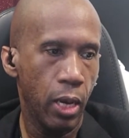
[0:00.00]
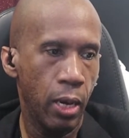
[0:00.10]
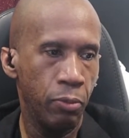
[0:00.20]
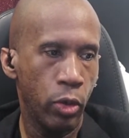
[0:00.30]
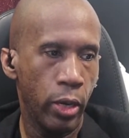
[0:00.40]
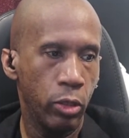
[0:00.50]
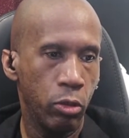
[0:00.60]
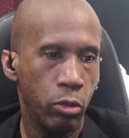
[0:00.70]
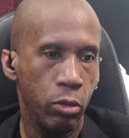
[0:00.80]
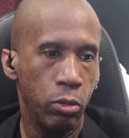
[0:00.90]
I'm trying
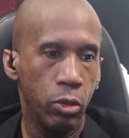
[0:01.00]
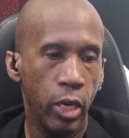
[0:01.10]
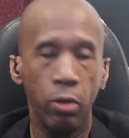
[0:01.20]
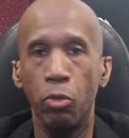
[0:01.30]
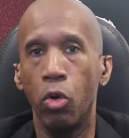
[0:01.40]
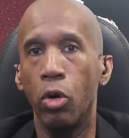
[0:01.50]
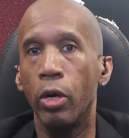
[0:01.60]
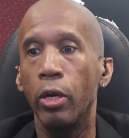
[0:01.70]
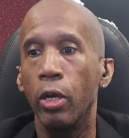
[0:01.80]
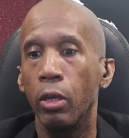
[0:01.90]
to take a more
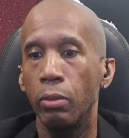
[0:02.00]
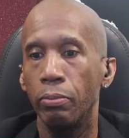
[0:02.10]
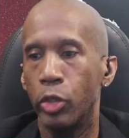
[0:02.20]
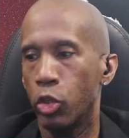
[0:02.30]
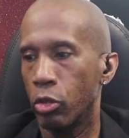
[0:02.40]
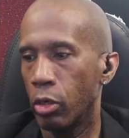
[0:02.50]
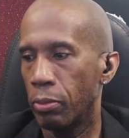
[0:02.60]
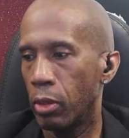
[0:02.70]
mature,